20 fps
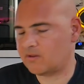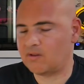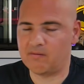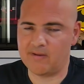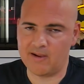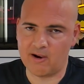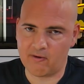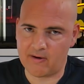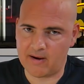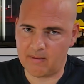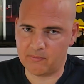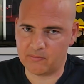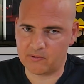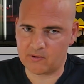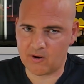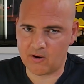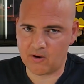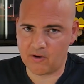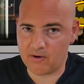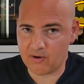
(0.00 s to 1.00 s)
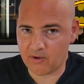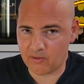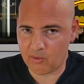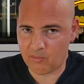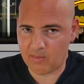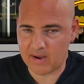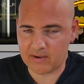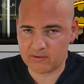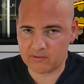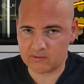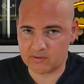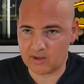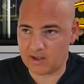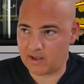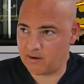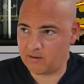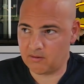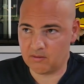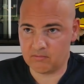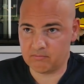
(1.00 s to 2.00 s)
the VRMs are not the best,
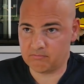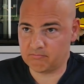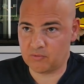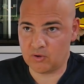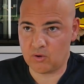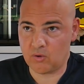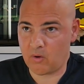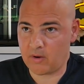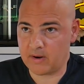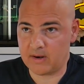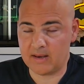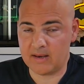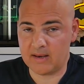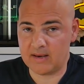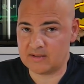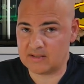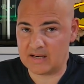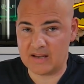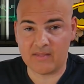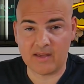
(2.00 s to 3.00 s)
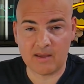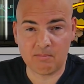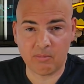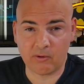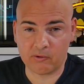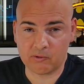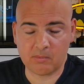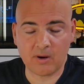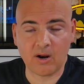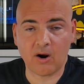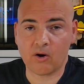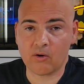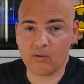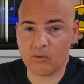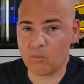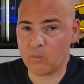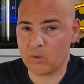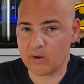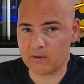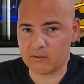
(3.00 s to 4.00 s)
and quite easy, they possibly are the
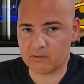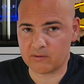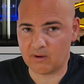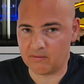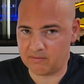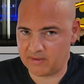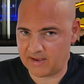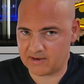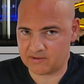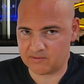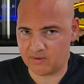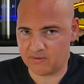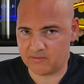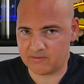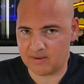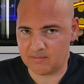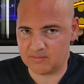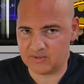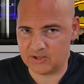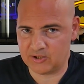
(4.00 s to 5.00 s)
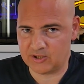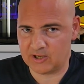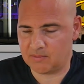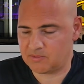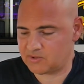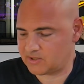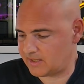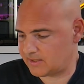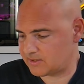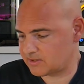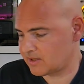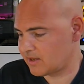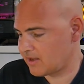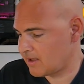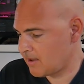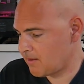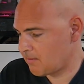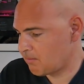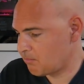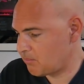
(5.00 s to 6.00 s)
worst of the X570 chipsets,
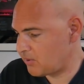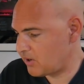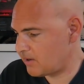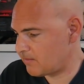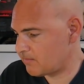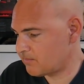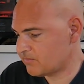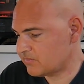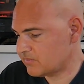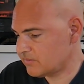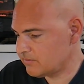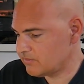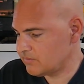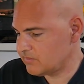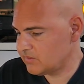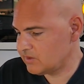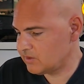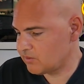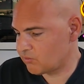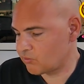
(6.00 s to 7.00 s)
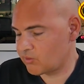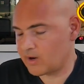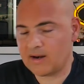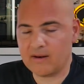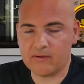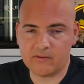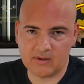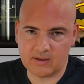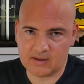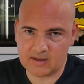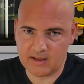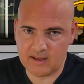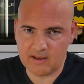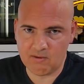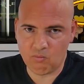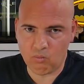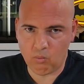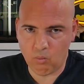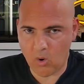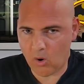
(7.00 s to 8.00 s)
but realistically,
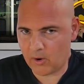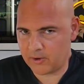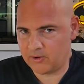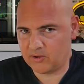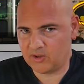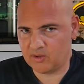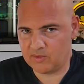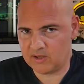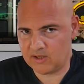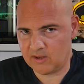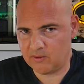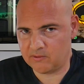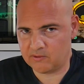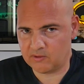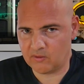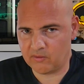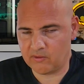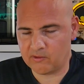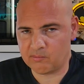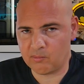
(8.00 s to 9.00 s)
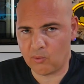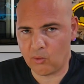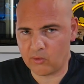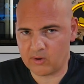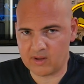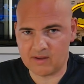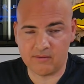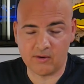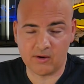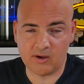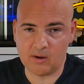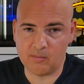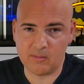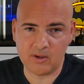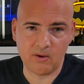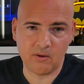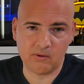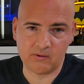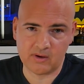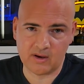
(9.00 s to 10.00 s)
what are you going to be using on this board? If you're going to
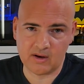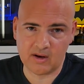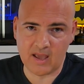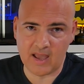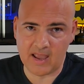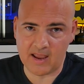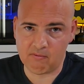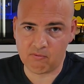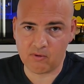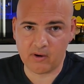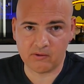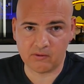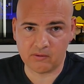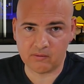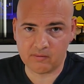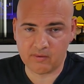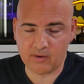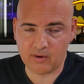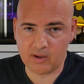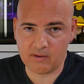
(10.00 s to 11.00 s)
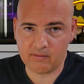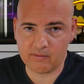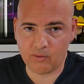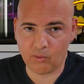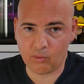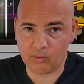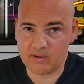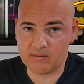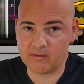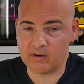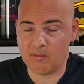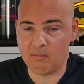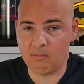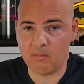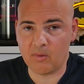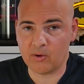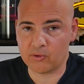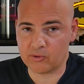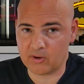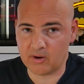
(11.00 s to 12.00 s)
be using a Ryzen 5 or even a
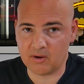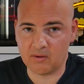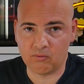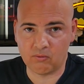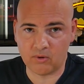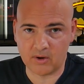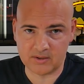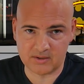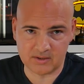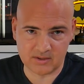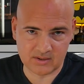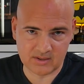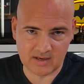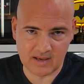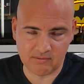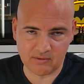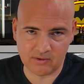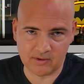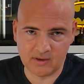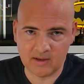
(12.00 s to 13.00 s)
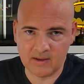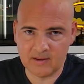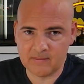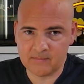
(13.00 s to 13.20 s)
moderate Ryzen 7,